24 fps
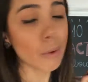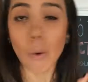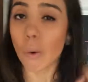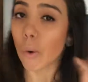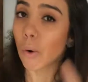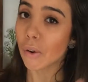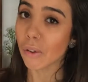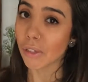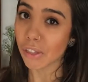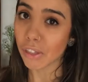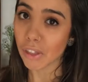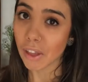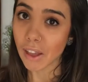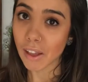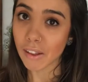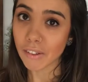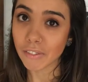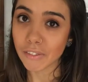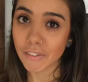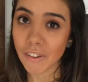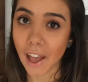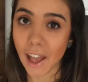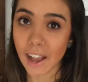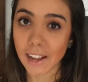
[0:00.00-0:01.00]
fourth
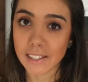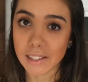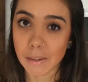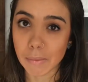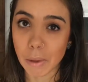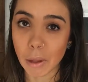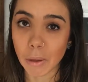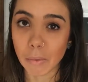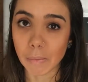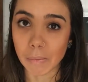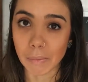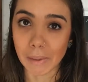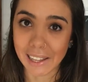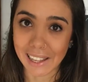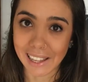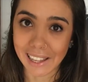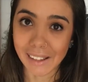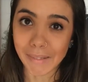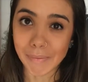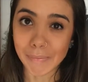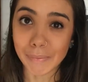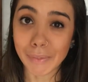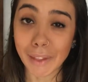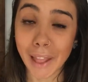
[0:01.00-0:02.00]
fact about
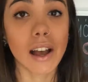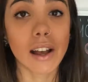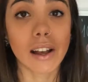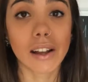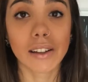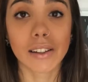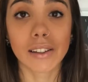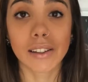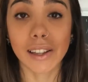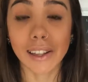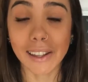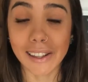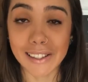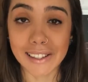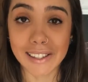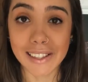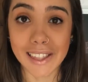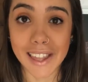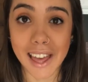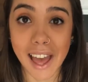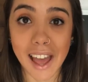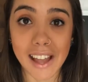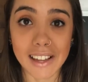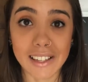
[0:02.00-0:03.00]
me
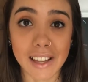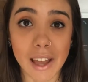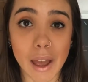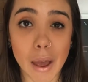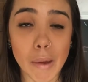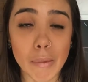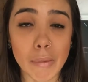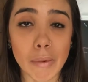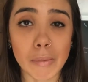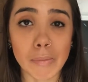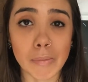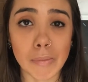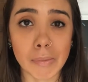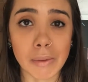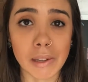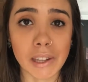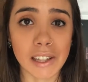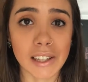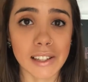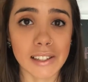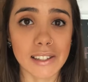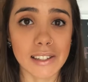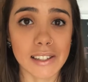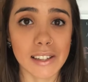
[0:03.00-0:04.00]
is that I'm a
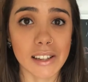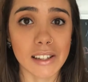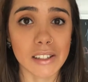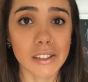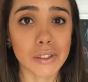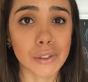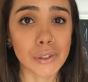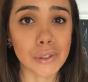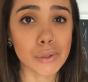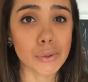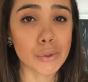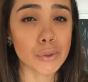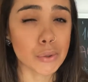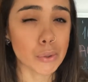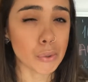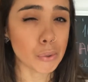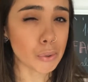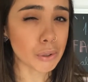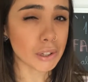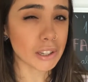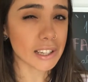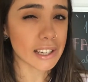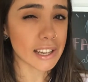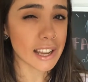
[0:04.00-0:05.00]
bit
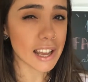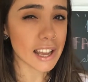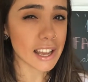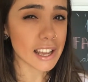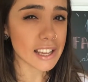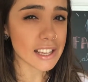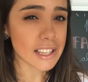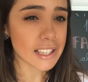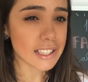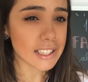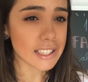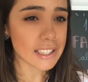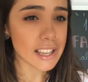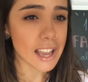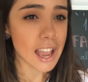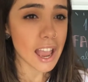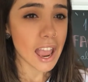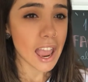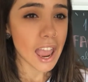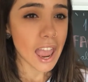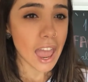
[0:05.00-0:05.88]
disorganized